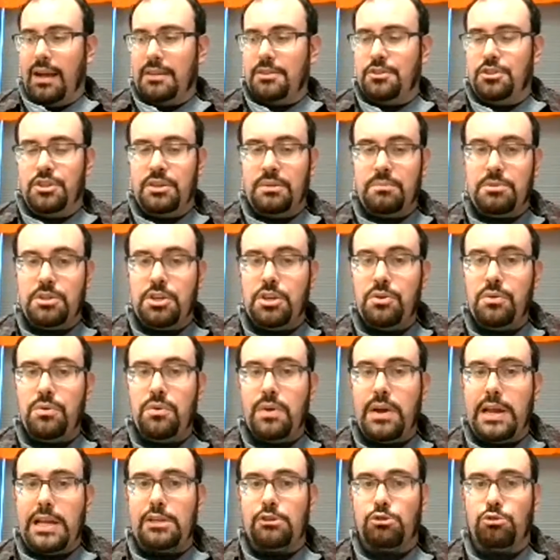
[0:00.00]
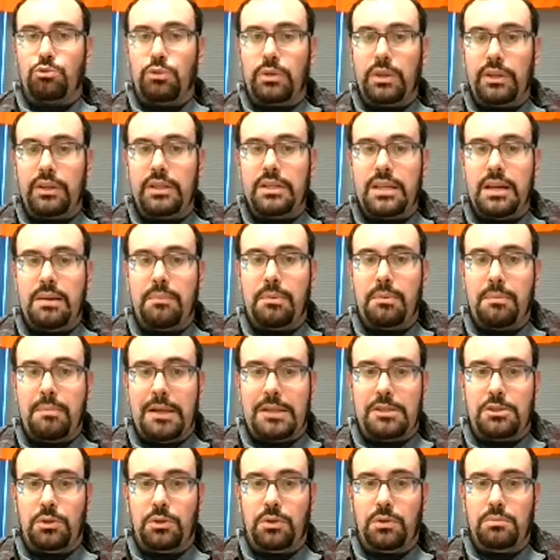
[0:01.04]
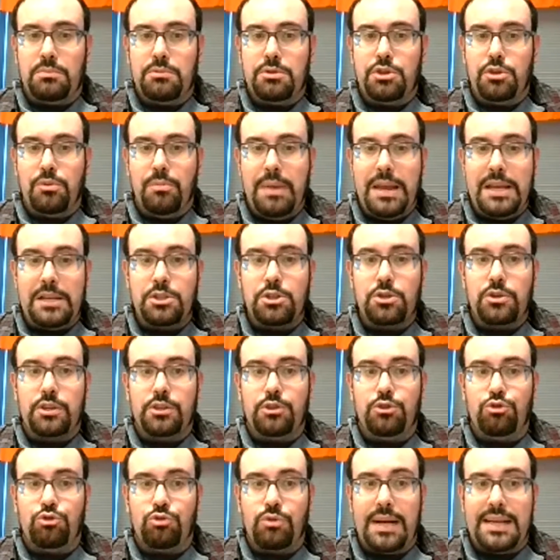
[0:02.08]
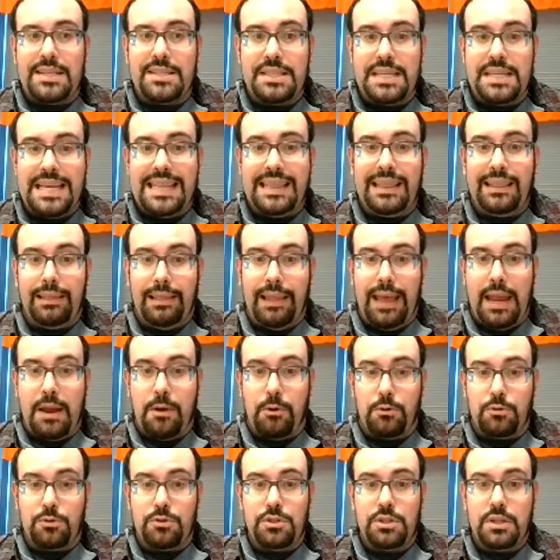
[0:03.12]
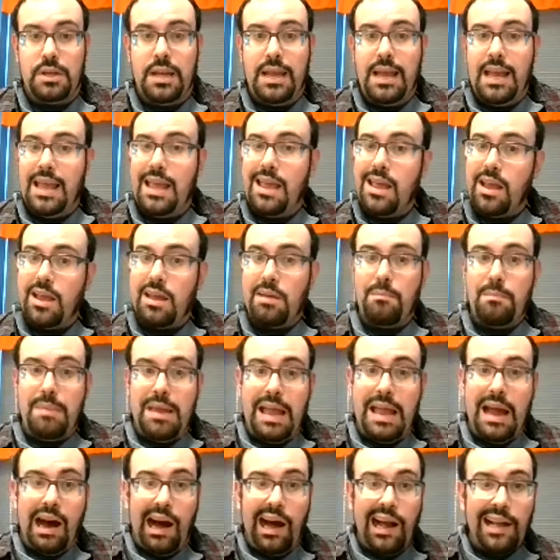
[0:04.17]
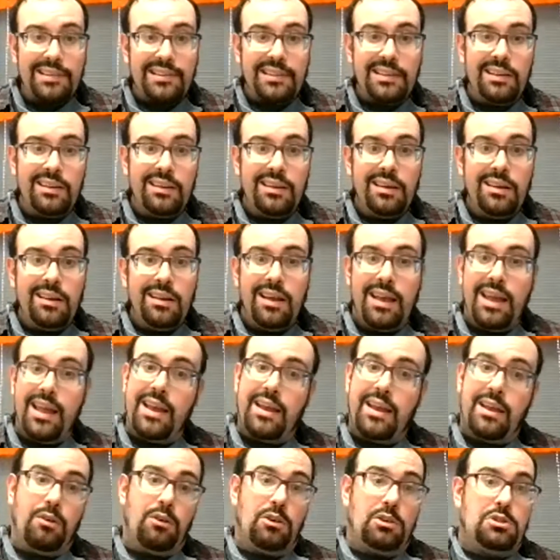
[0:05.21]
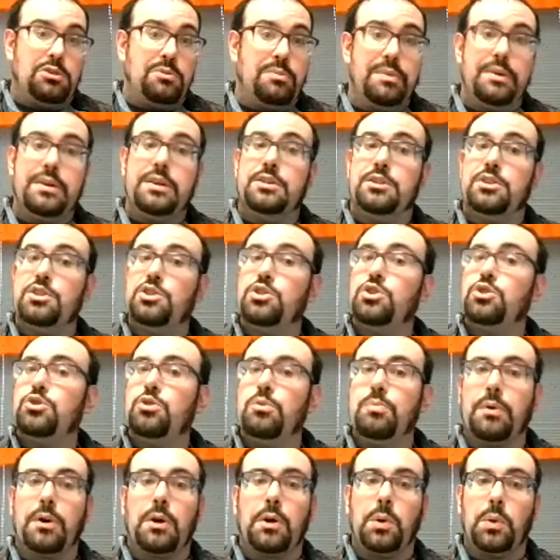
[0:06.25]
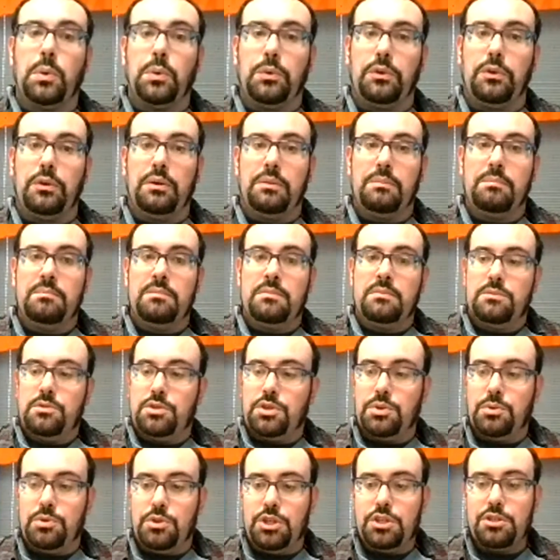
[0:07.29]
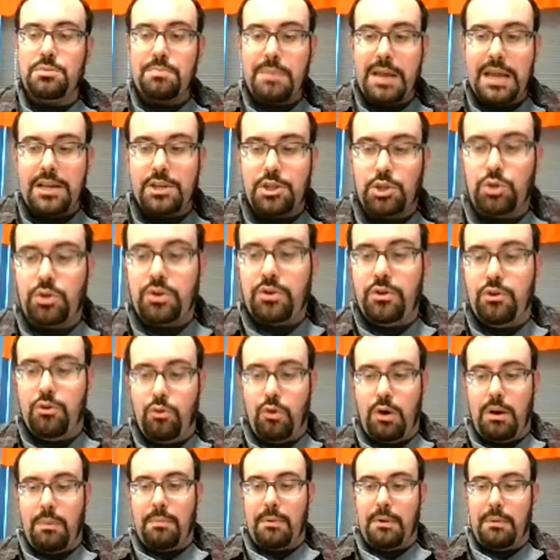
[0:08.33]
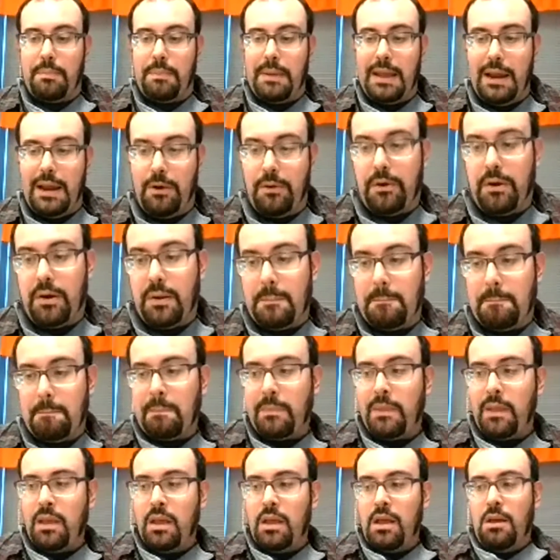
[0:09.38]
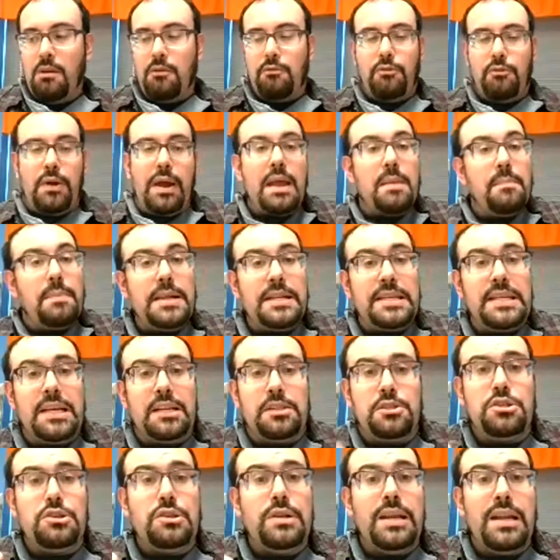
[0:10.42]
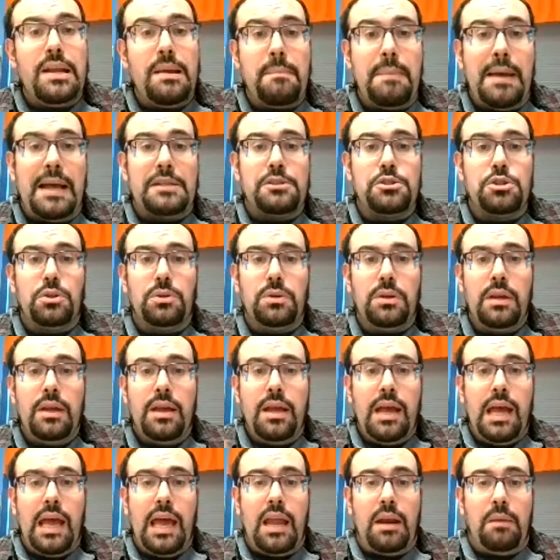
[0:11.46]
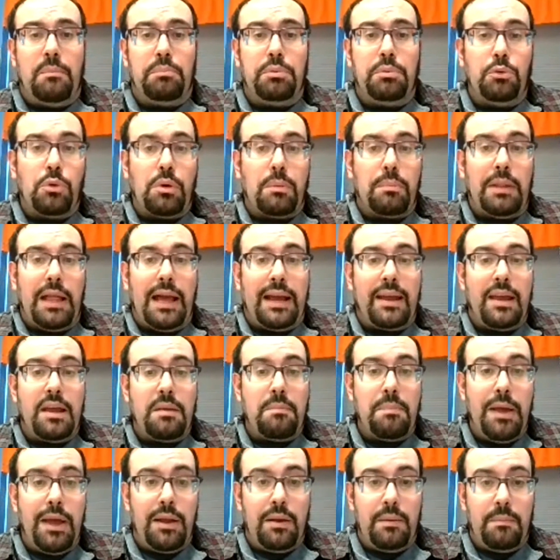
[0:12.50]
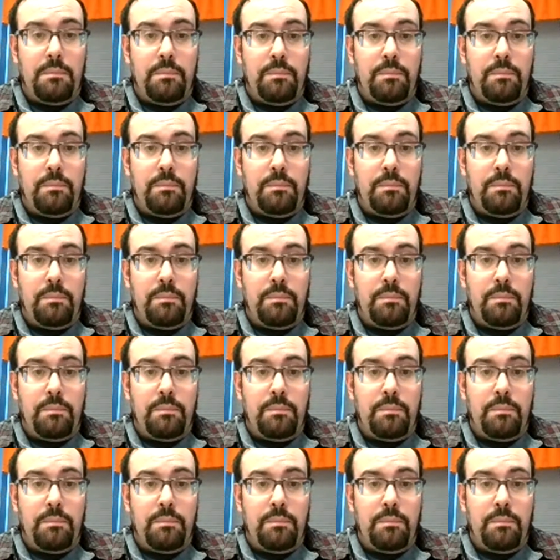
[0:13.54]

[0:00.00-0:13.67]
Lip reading: Gym 2 is really temperamental. So make sure to dress in layers. It can be hot. It can also be super cold. So just make sure you are prepared. For AP tests, you need a pencil and a blue or black ink pen.